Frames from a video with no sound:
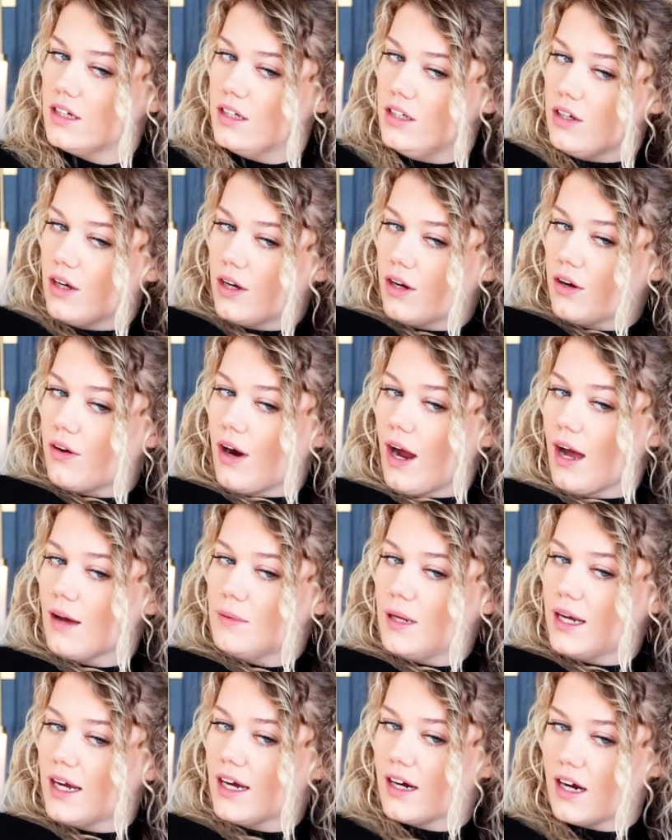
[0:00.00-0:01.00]
You can grab
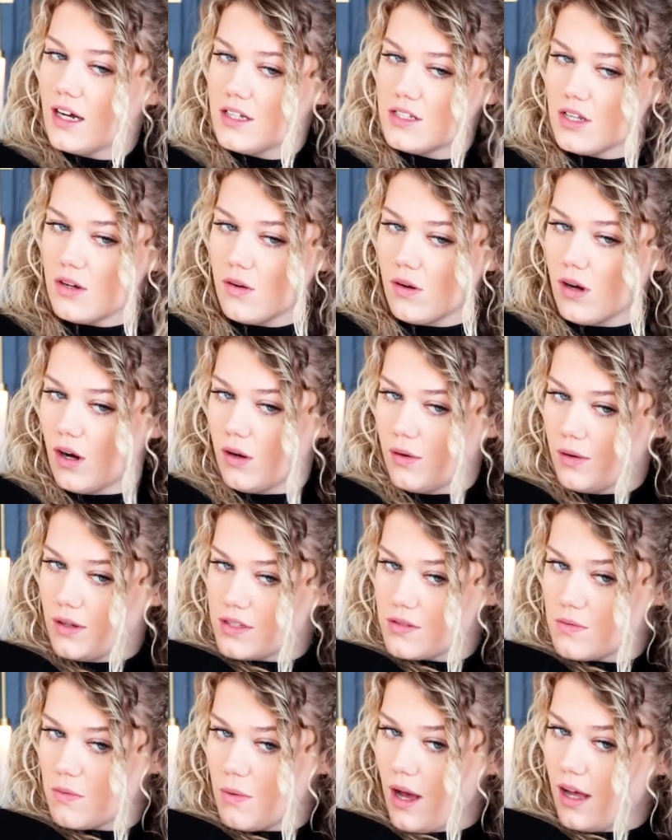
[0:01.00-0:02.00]
hair as you go
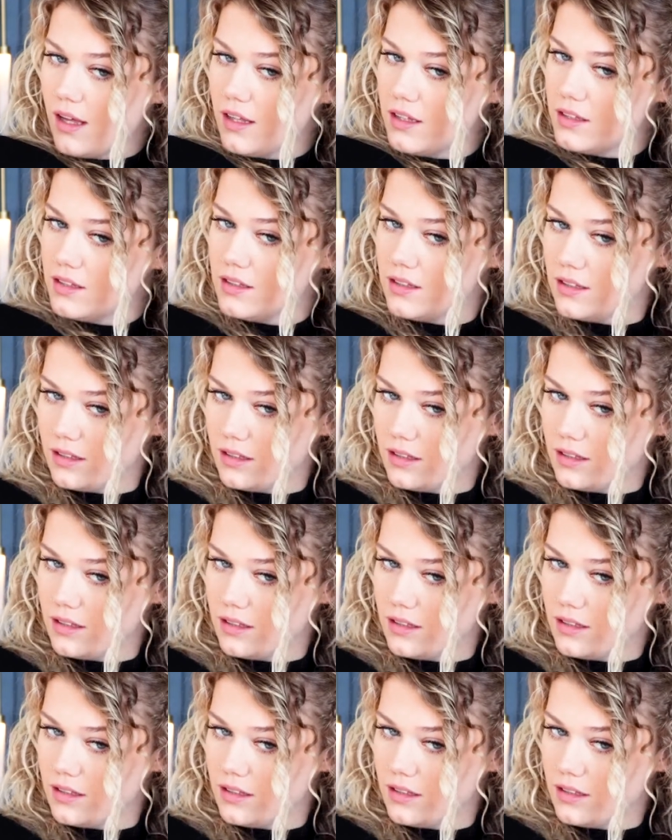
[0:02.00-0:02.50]
as well.